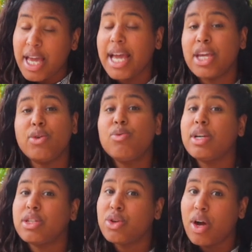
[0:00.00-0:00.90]
and you
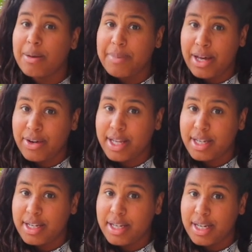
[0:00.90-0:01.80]
want to talk about
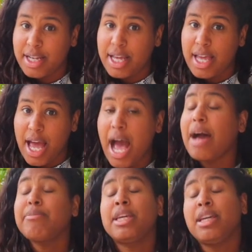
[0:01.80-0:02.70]
it,
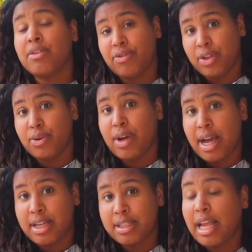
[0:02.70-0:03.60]
I'm here for you
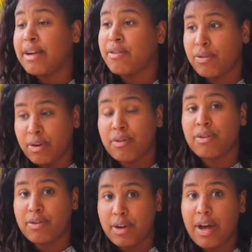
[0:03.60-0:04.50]
guys. Like, for
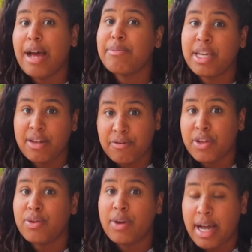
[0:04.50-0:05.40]
real. I'm here for
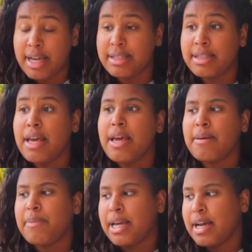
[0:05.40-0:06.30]
you guys.
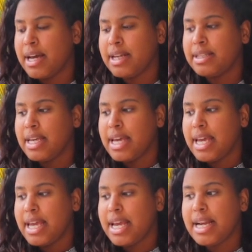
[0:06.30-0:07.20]
Because
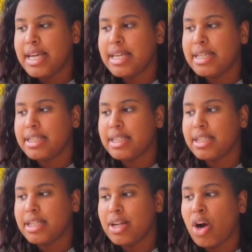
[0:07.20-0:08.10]
it is
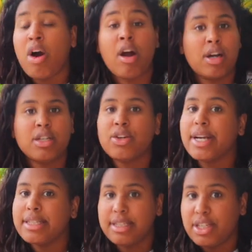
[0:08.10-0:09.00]
a hard
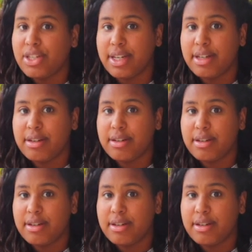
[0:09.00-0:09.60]
transition.